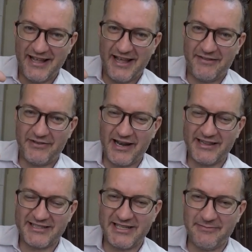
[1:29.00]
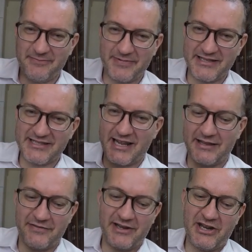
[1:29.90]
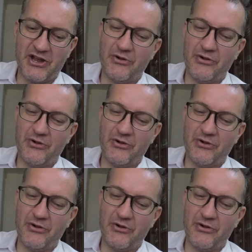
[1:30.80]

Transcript: If you like the tip, please like the video